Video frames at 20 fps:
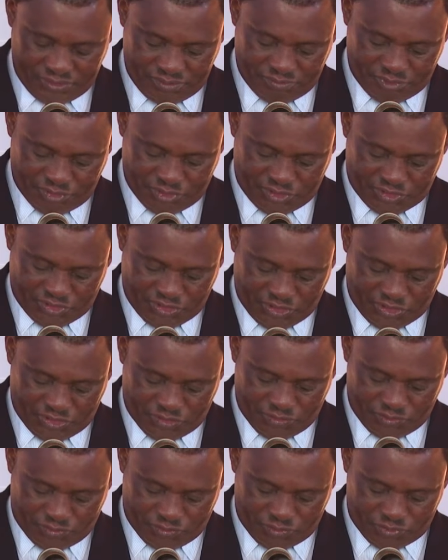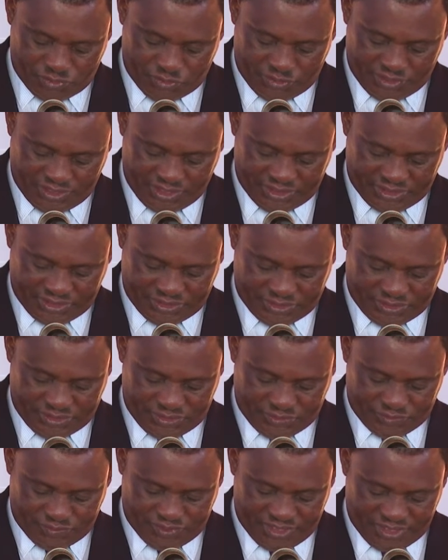busy schedule to join us
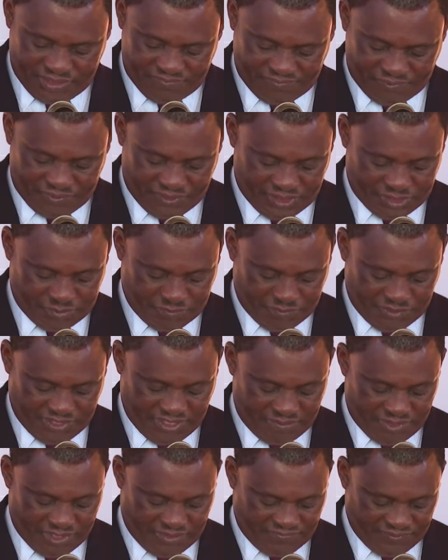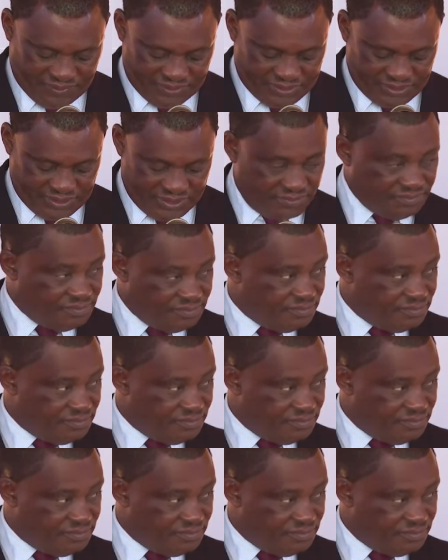today for this prayer breakfast.